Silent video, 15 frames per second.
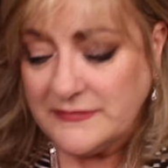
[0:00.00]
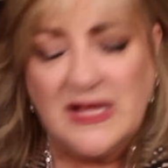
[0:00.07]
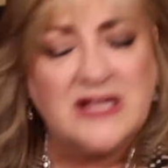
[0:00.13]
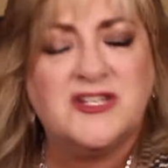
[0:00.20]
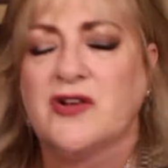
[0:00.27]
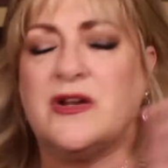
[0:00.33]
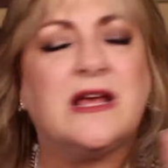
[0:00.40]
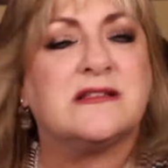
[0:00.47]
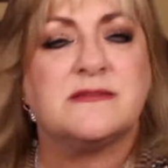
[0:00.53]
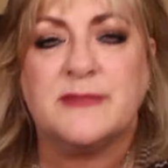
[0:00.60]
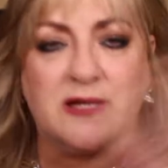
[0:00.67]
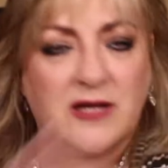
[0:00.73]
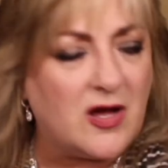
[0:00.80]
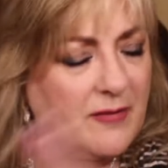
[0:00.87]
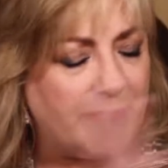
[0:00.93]
don't ask
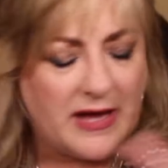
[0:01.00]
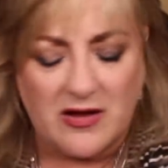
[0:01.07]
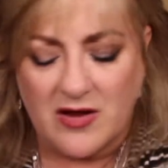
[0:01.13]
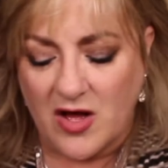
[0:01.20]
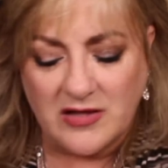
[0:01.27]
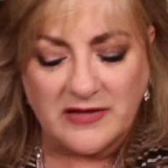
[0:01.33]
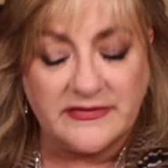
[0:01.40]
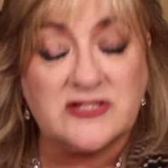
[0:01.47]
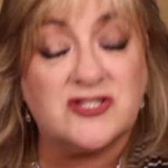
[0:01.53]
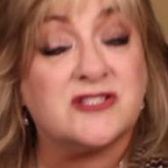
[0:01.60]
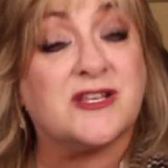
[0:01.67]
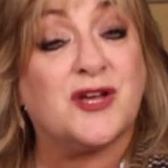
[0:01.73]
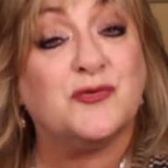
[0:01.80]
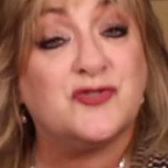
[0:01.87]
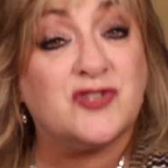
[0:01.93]
me about all of it. Just
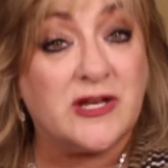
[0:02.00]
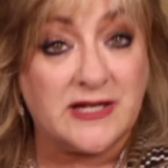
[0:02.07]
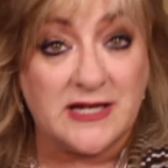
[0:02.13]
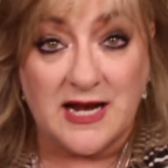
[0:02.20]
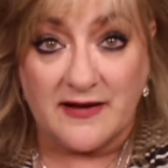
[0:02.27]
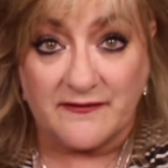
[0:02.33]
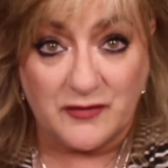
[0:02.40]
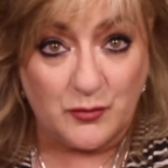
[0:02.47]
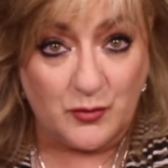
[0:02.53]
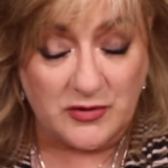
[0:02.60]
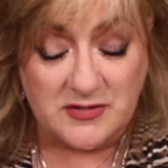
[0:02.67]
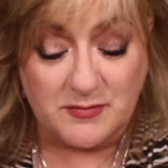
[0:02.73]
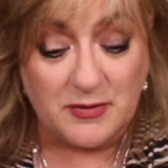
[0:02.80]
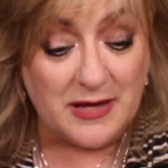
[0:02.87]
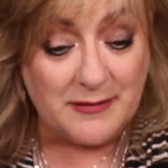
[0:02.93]
go check it out if you want
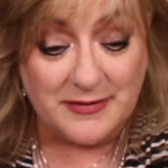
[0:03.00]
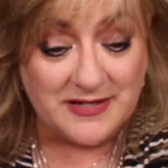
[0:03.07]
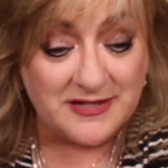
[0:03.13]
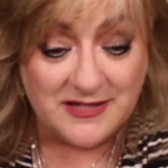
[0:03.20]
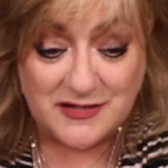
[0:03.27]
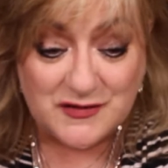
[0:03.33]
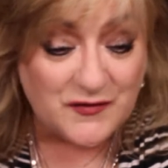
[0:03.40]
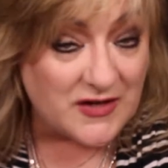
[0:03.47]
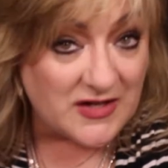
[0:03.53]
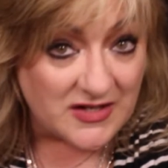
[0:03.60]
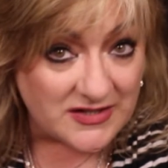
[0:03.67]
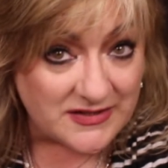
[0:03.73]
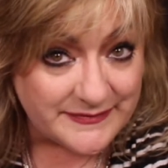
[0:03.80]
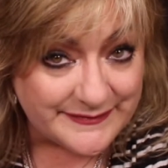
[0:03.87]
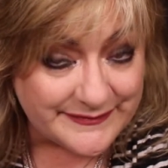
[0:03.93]
to play, but it is
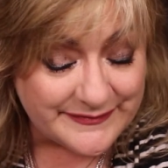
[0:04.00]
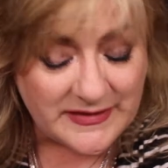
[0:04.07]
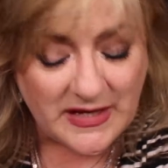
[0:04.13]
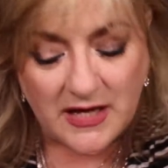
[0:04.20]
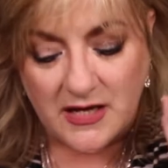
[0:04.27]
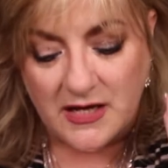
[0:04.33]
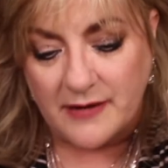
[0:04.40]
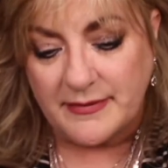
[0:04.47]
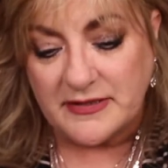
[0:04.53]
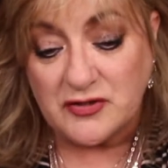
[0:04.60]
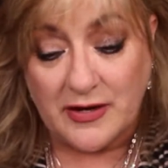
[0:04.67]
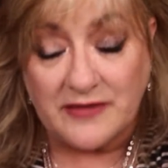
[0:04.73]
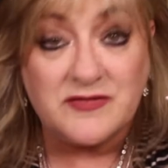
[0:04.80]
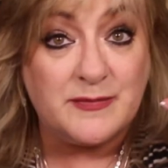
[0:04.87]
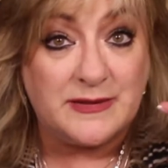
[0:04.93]
fun. Uh, but you
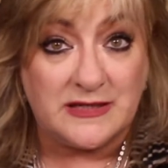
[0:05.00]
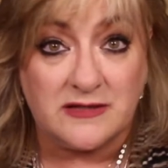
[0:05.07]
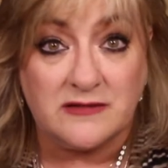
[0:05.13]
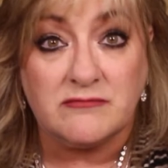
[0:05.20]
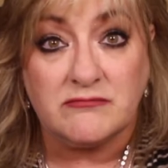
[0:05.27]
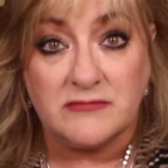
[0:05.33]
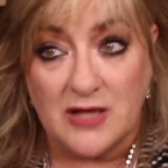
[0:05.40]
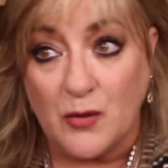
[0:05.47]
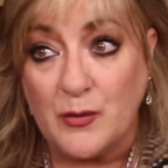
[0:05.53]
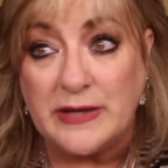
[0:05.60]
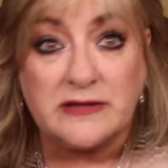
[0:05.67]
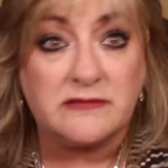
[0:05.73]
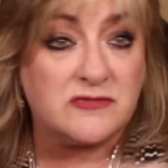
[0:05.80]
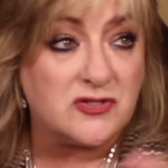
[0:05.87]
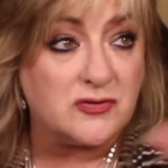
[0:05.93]
have to be
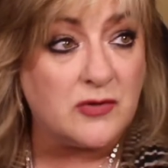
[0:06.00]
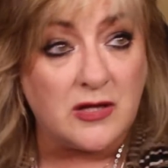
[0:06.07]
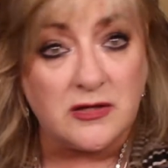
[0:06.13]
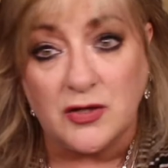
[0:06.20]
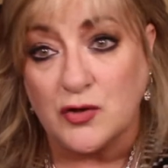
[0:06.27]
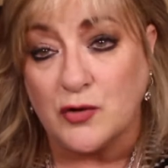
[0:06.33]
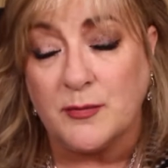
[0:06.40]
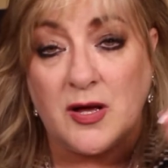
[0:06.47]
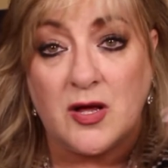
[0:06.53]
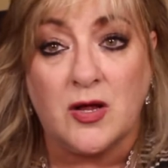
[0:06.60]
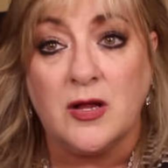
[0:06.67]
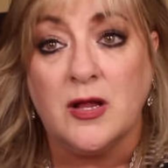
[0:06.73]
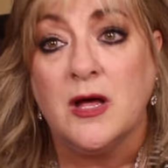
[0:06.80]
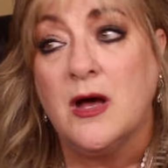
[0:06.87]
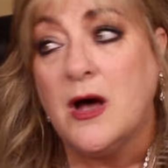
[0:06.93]
going to a local
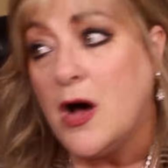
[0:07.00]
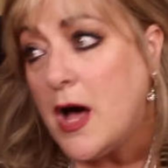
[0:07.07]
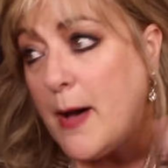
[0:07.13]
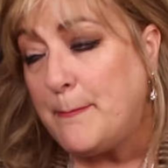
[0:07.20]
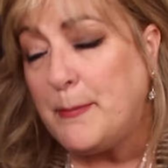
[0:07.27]
mall, a